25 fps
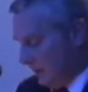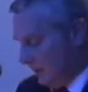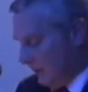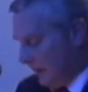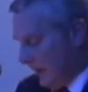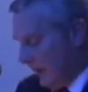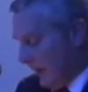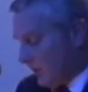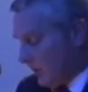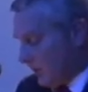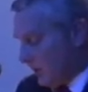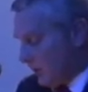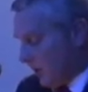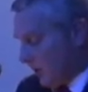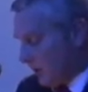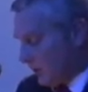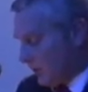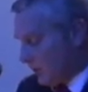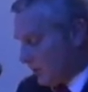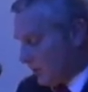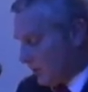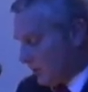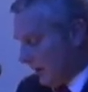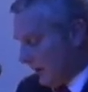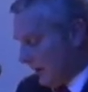I would not
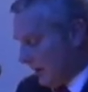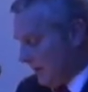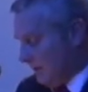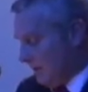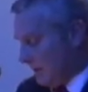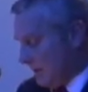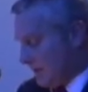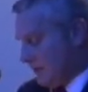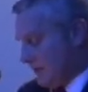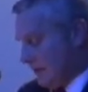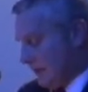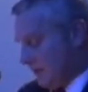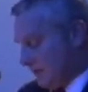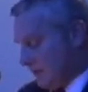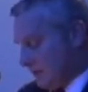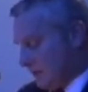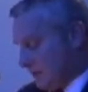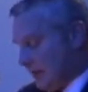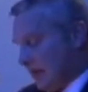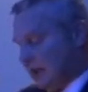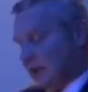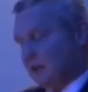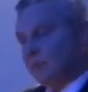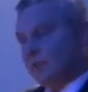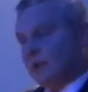describe myself as
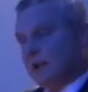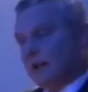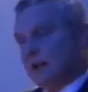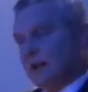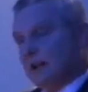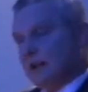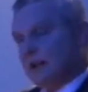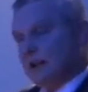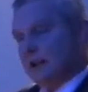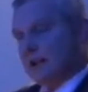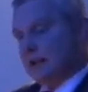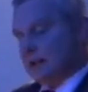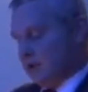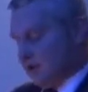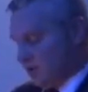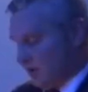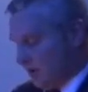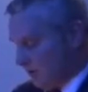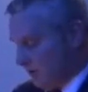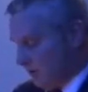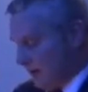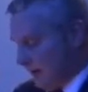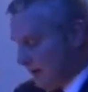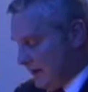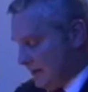celebrating the Easter
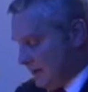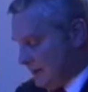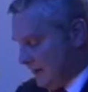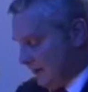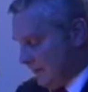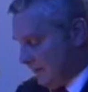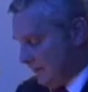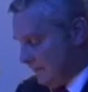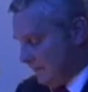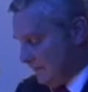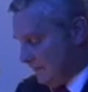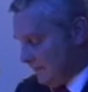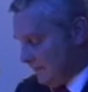Rising.